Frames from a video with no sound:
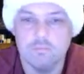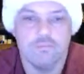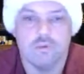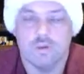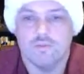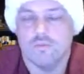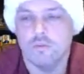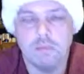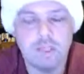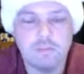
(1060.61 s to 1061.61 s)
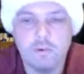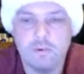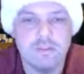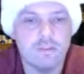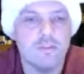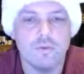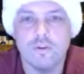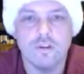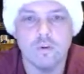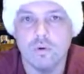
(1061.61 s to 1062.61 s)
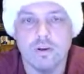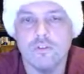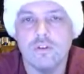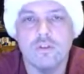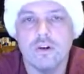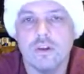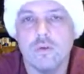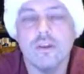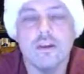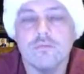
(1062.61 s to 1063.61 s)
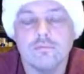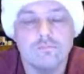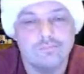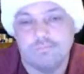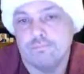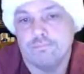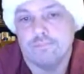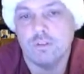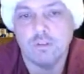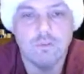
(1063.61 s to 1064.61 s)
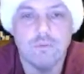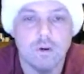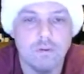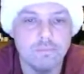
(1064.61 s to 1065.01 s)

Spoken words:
Prive or a BlackBerry Z30 or whatever you want to go get, go for it.